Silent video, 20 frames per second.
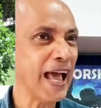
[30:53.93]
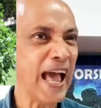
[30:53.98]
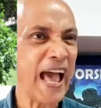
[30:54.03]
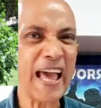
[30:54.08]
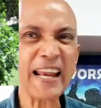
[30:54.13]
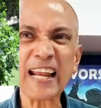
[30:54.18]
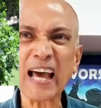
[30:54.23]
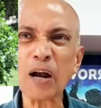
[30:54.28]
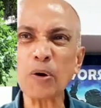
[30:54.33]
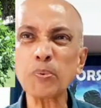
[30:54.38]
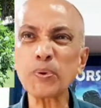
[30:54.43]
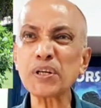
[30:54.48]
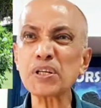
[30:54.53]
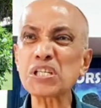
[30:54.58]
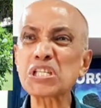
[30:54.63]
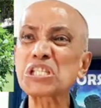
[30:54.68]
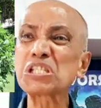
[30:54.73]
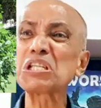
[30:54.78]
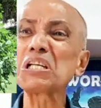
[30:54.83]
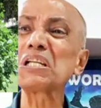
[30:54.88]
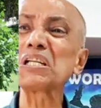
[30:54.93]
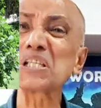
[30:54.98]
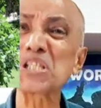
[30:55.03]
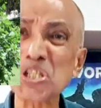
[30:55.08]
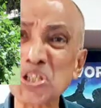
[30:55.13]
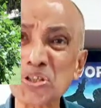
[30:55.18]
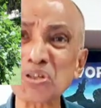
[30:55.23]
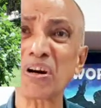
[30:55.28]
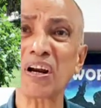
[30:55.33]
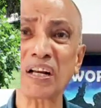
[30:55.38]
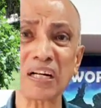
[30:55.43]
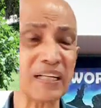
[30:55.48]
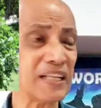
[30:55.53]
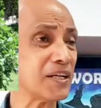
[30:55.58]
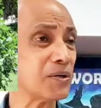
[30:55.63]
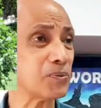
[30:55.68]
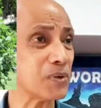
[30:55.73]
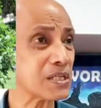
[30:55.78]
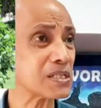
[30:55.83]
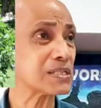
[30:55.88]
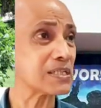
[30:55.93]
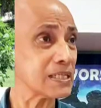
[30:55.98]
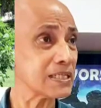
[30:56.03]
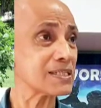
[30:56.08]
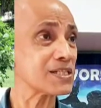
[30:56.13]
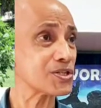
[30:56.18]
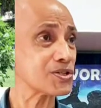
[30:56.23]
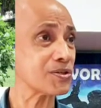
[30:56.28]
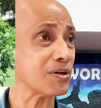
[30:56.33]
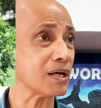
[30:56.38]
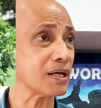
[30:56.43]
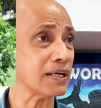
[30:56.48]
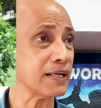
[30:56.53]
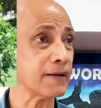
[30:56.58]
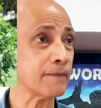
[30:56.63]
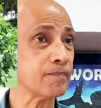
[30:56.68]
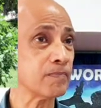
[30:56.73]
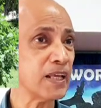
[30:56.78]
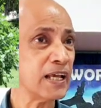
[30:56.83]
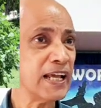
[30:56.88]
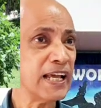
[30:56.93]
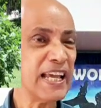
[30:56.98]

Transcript: And now we're still struggling. We're still struggling.